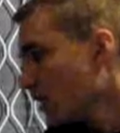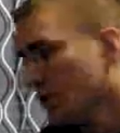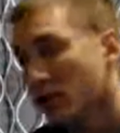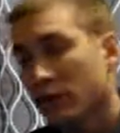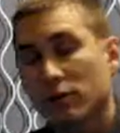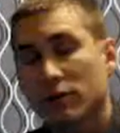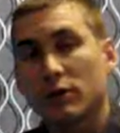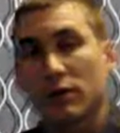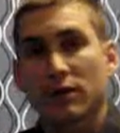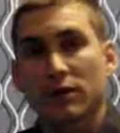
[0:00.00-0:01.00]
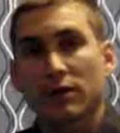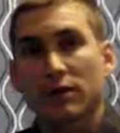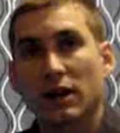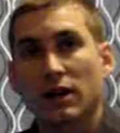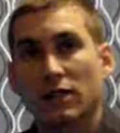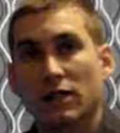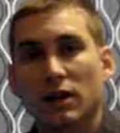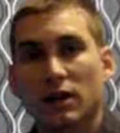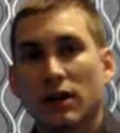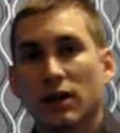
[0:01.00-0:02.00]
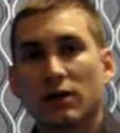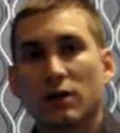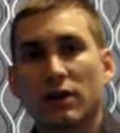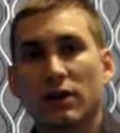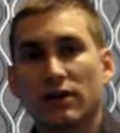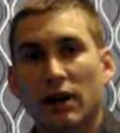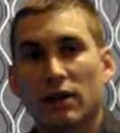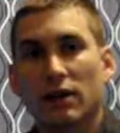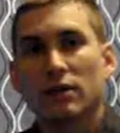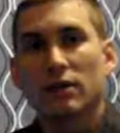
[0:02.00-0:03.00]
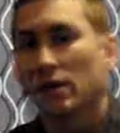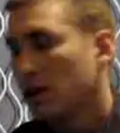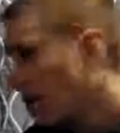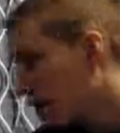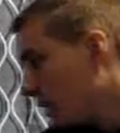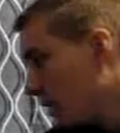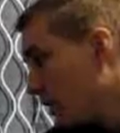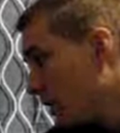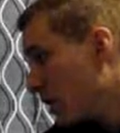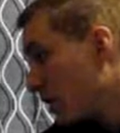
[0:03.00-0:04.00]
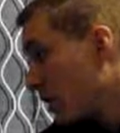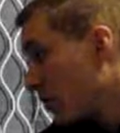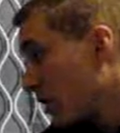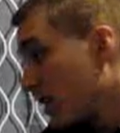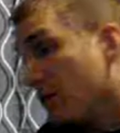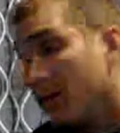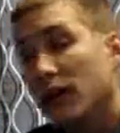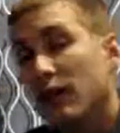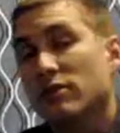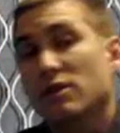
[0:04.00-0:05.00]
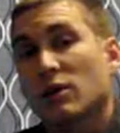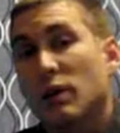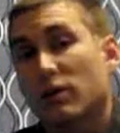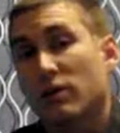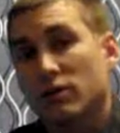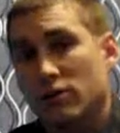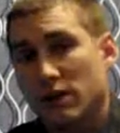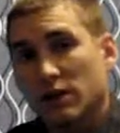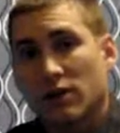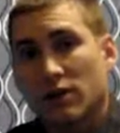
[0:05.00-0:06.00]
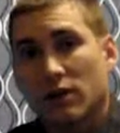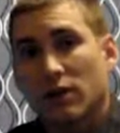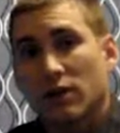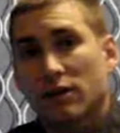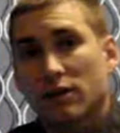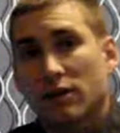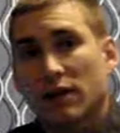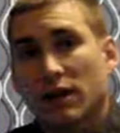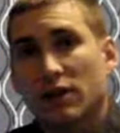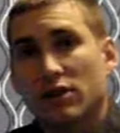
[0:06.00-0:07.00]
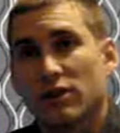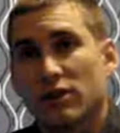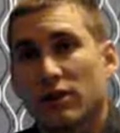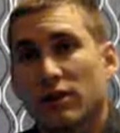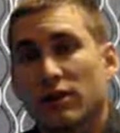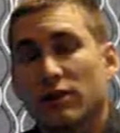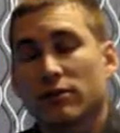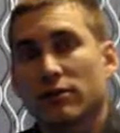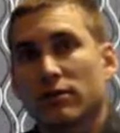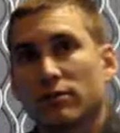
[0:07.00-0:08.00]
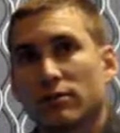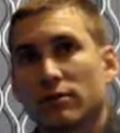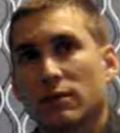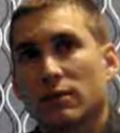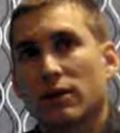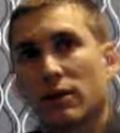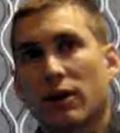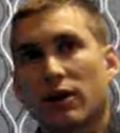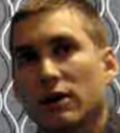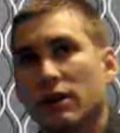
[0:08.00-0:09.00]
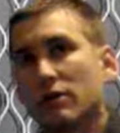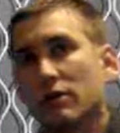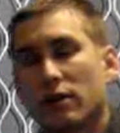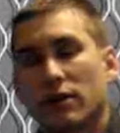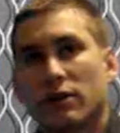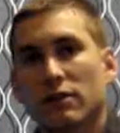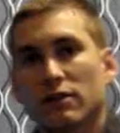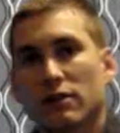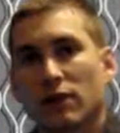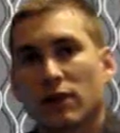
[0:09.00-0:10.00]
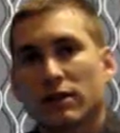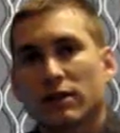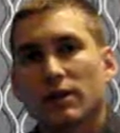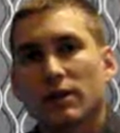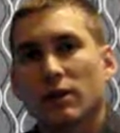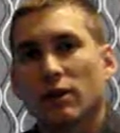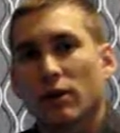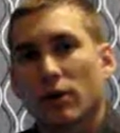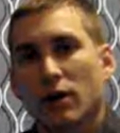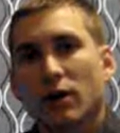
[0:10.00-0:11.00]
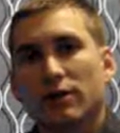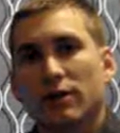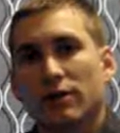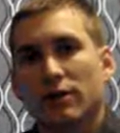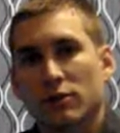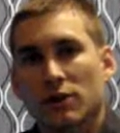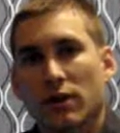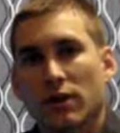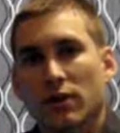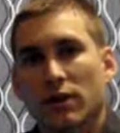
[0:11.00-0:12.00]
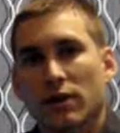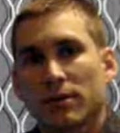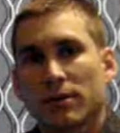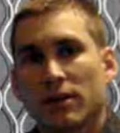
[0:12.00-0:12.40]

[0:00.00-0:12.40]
It's also 2D presentation. It's pretty standard. One of the advantages, however, to traditional signage is compared to digital, there's a relatively low cost associated with it.